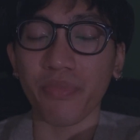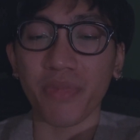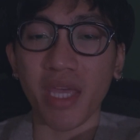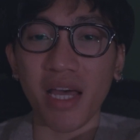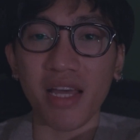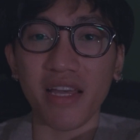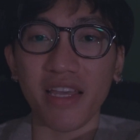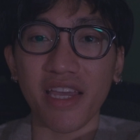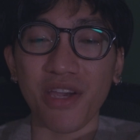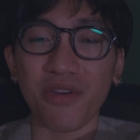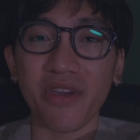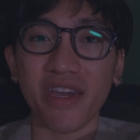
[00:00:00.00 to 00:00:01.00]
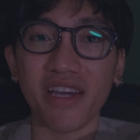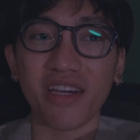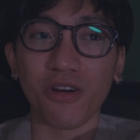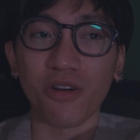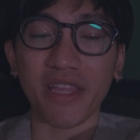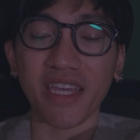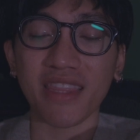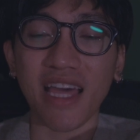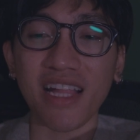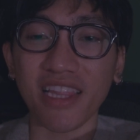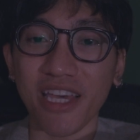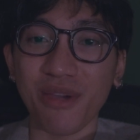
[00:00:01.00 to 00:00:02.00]
That area or like
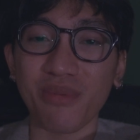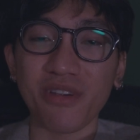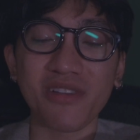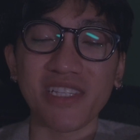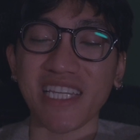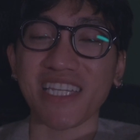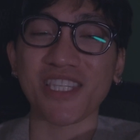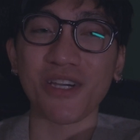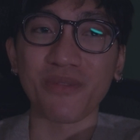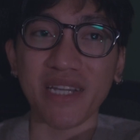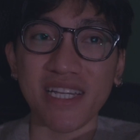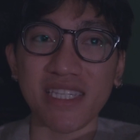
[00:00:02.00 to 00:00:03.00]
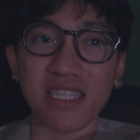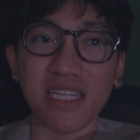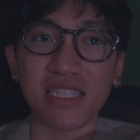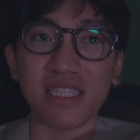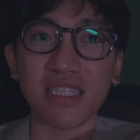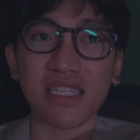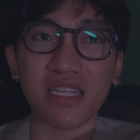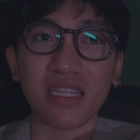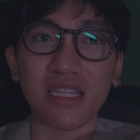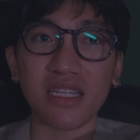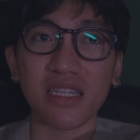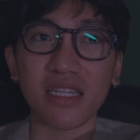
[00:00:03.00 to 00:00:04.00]
that library is like so nice. It's
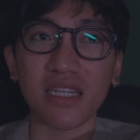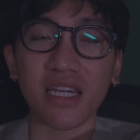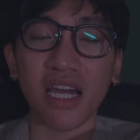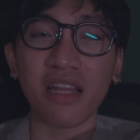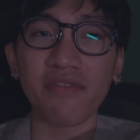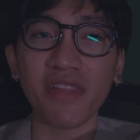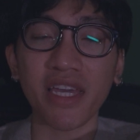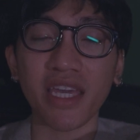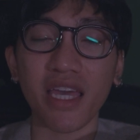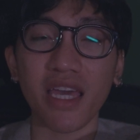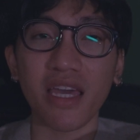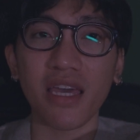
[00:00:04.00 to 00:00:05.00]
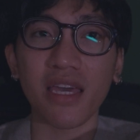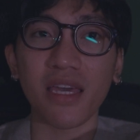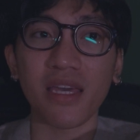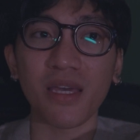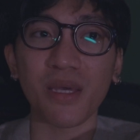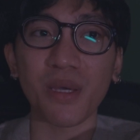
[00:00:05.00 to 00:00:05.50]
kind of like a